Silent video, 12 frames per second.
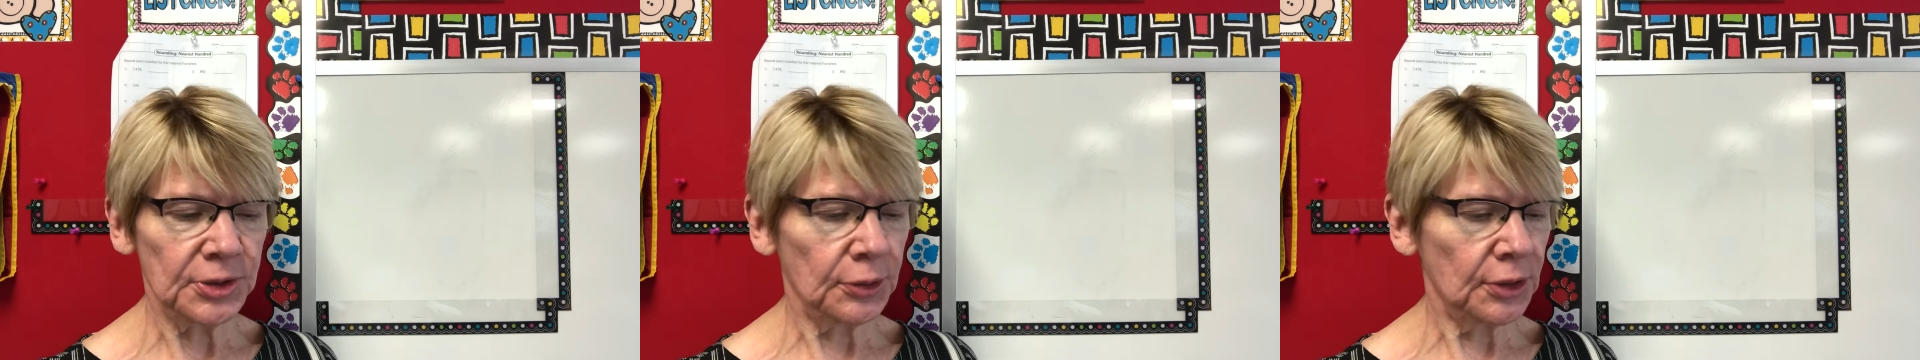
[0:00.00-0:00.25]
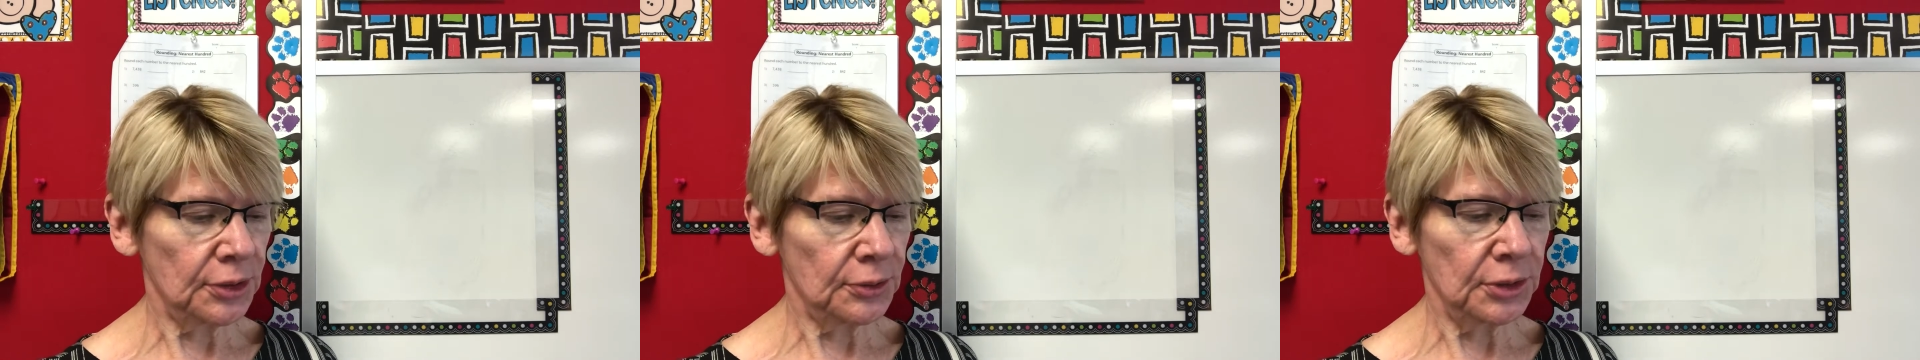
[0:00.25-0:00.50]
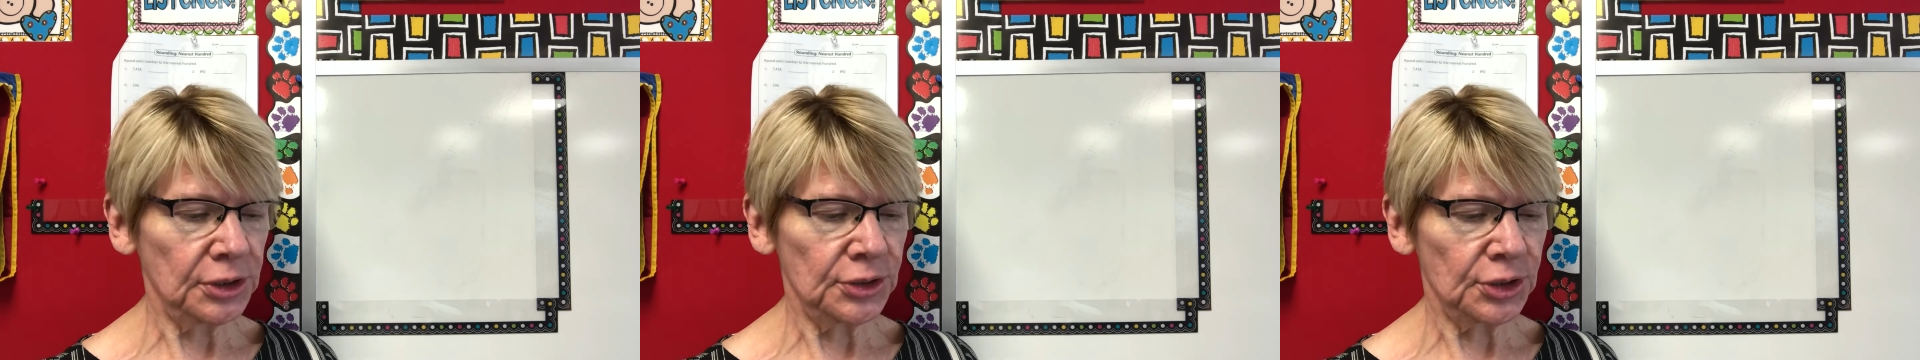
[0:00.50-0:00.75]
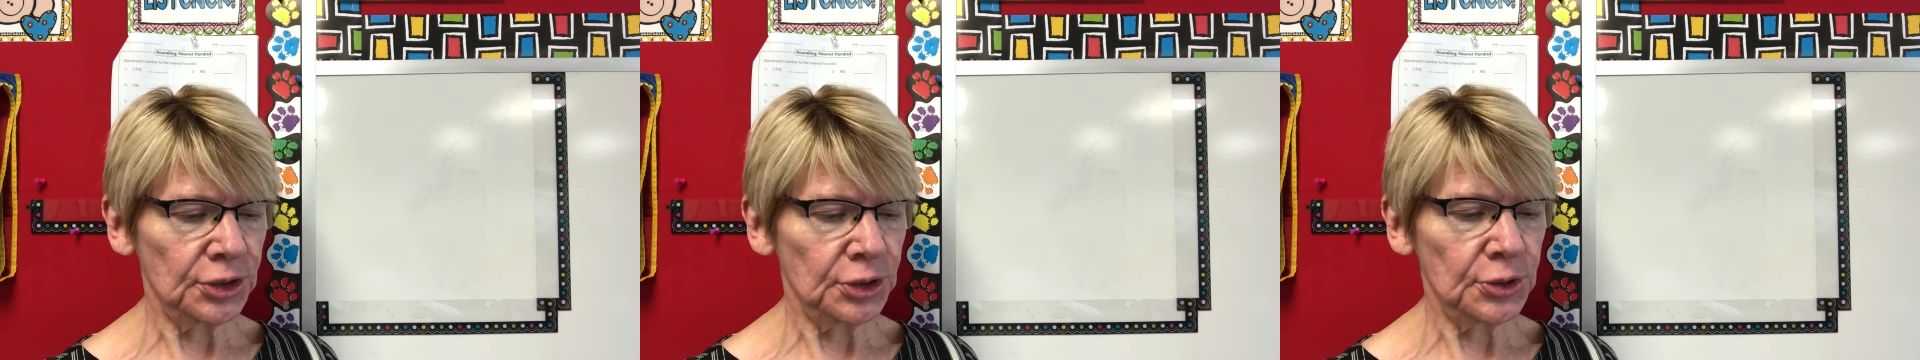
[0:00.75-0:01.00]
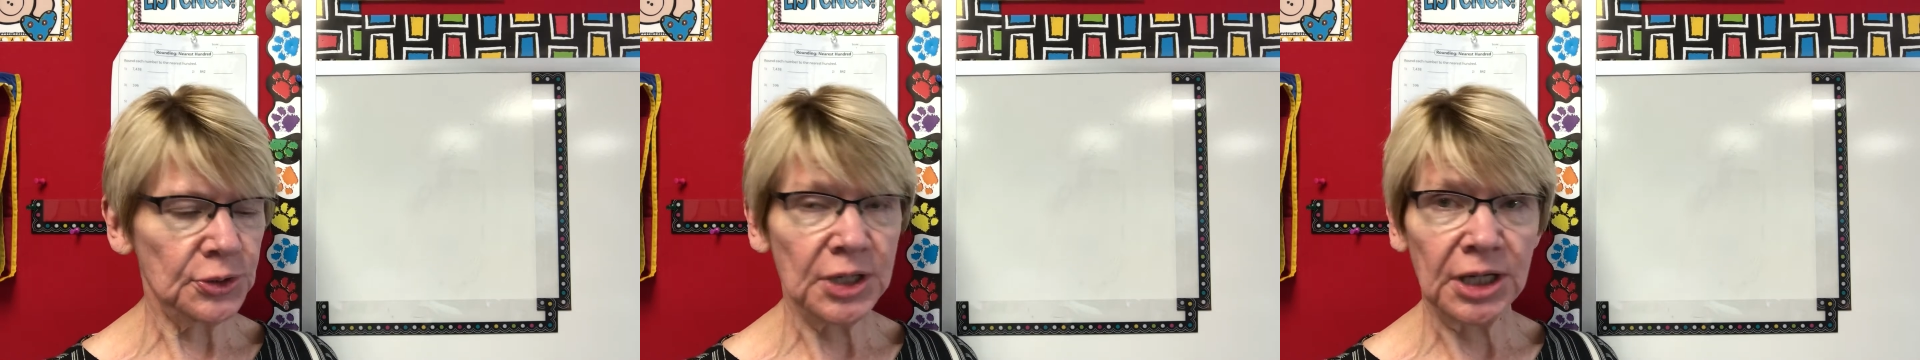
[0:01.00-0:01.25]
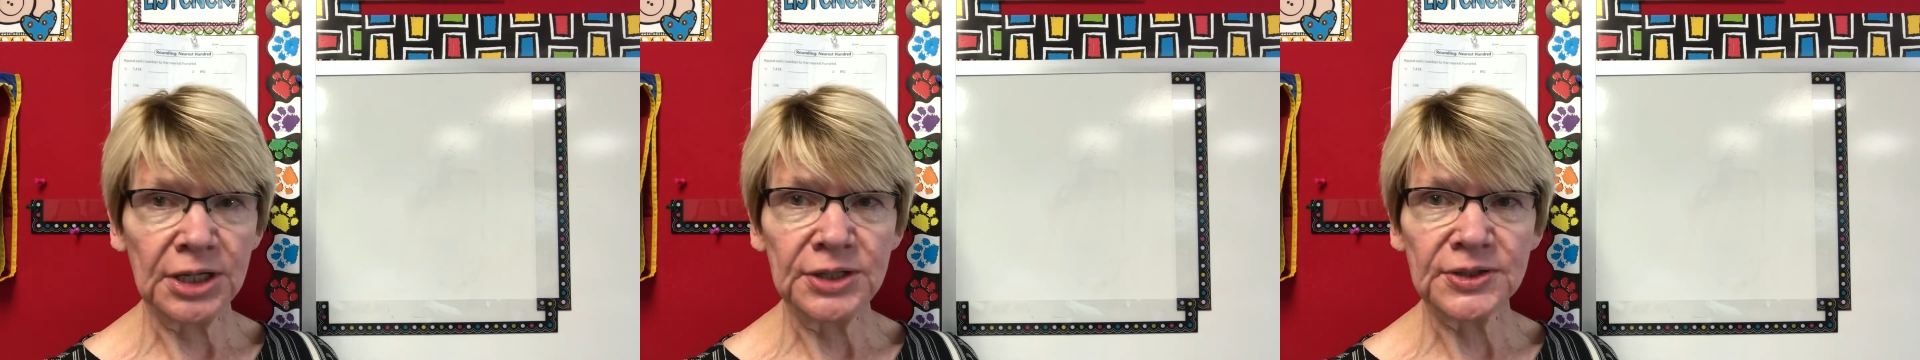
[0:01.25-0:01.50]
you're going to choose
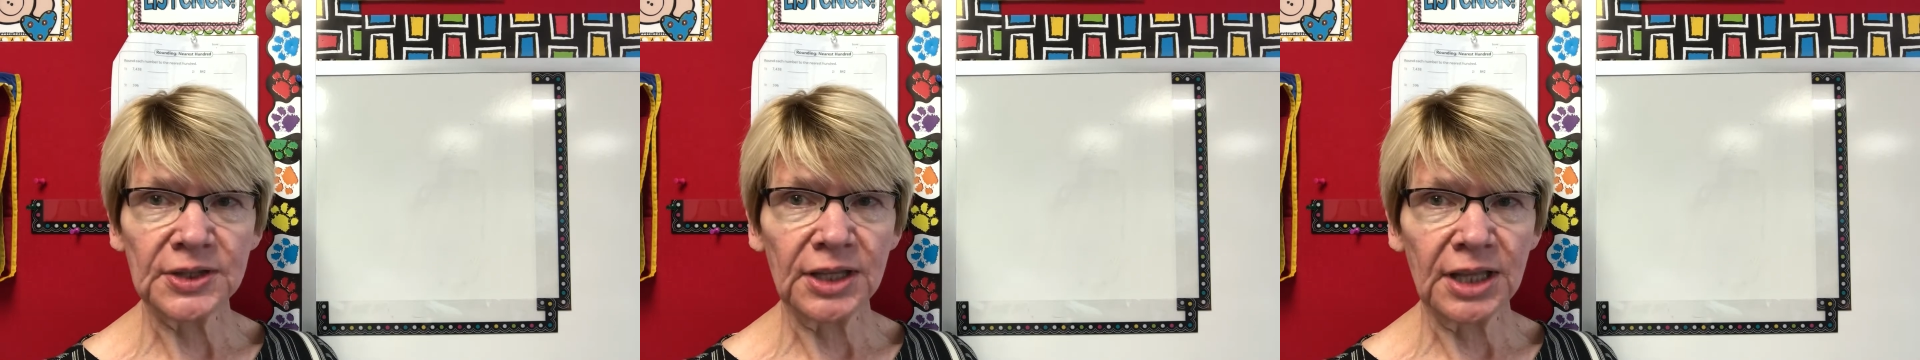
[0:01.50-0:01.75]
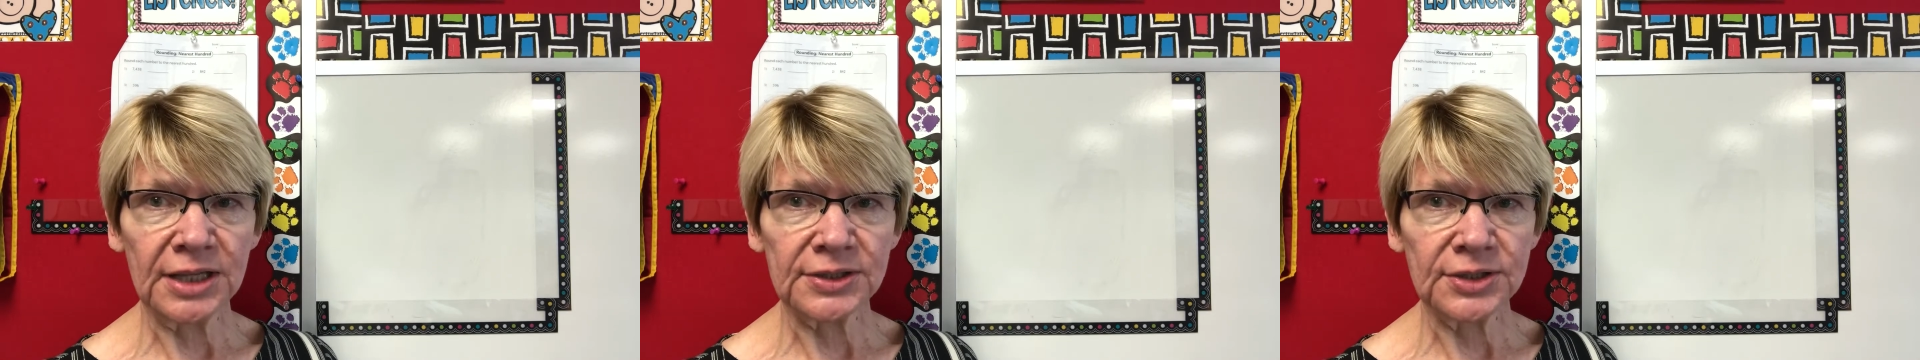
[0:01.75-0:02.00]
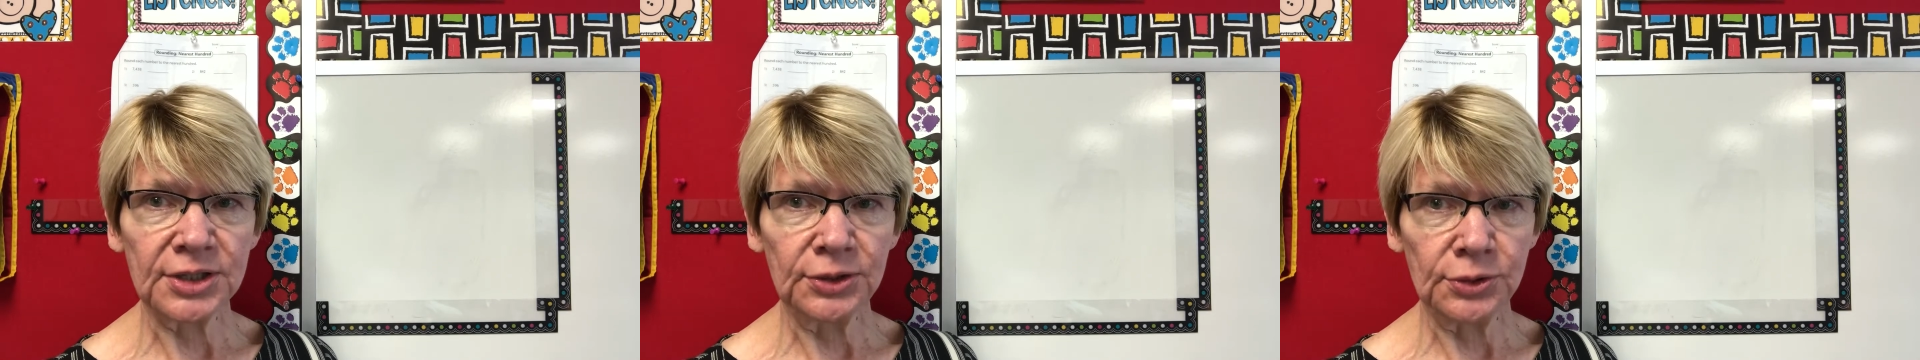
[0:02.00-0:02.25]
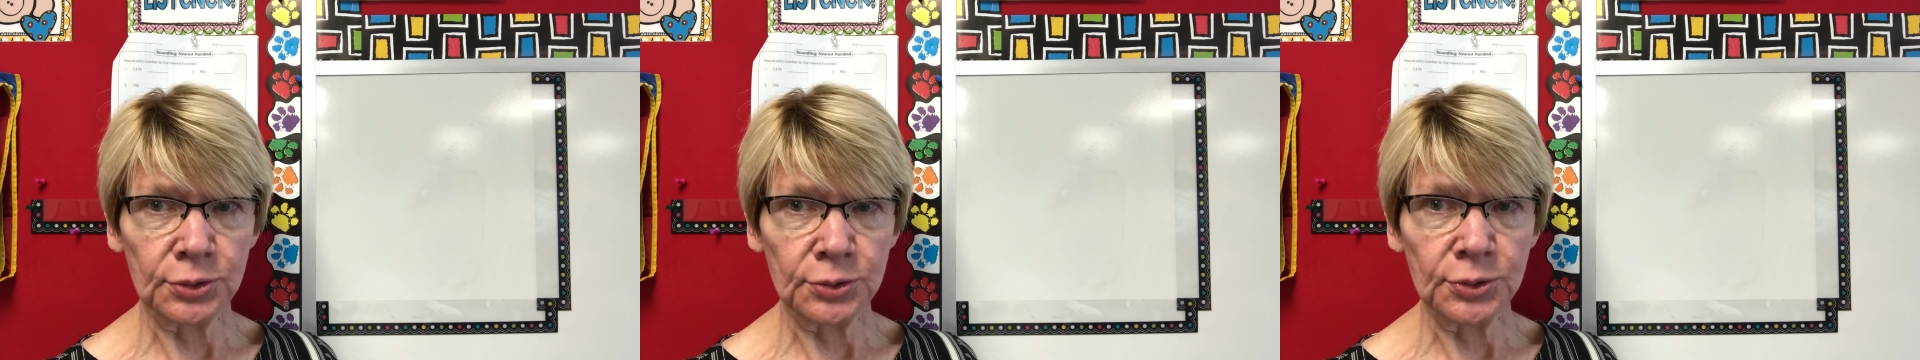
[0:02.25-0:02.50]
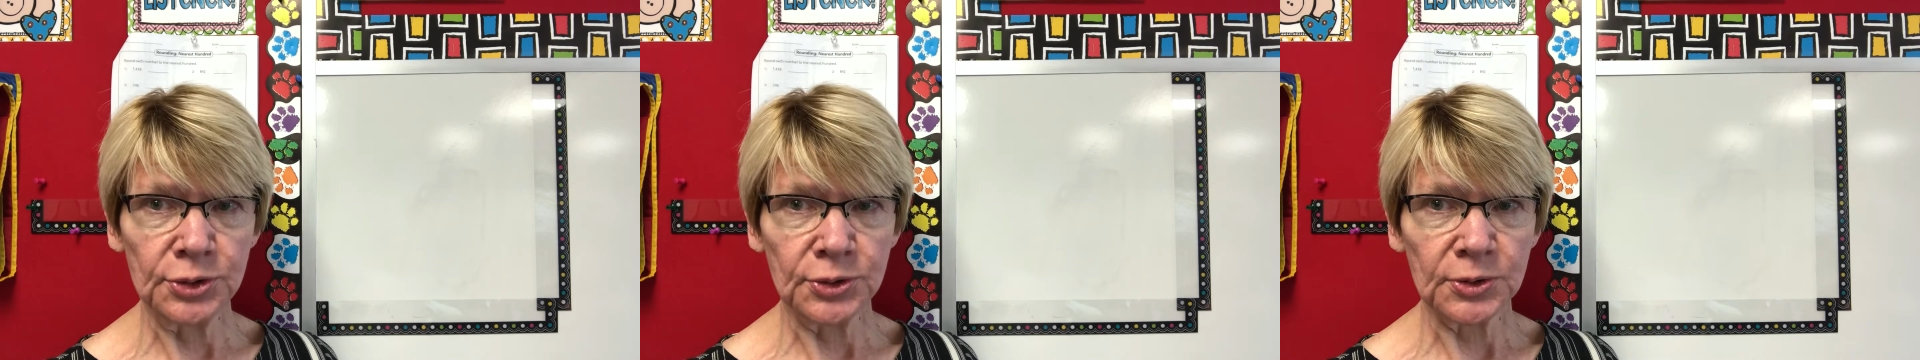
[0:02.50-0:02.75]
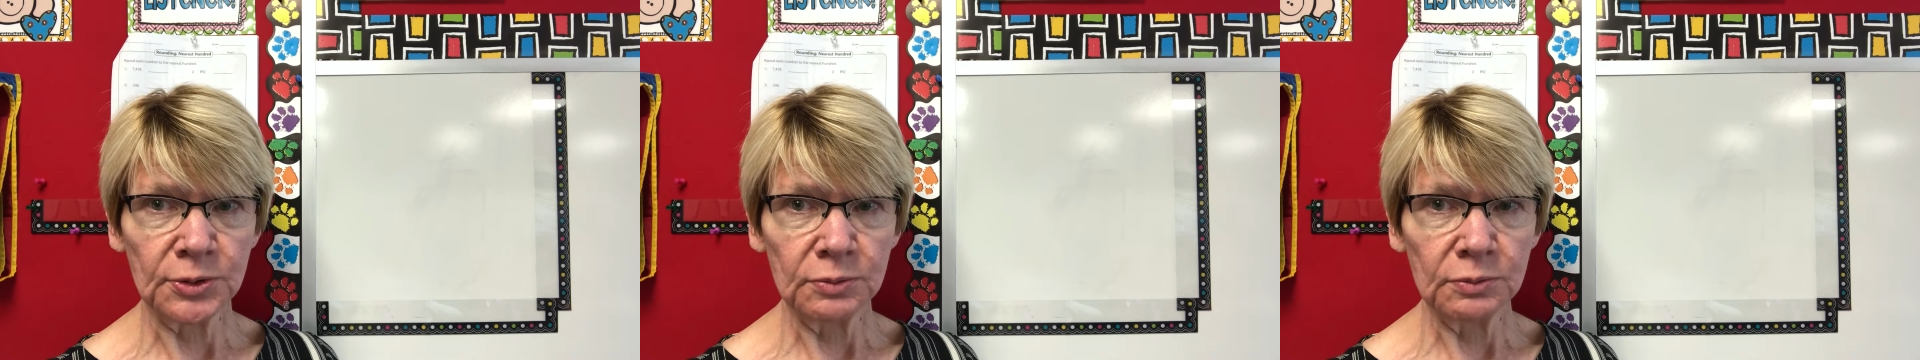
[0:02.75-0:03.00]
any Scholastic News.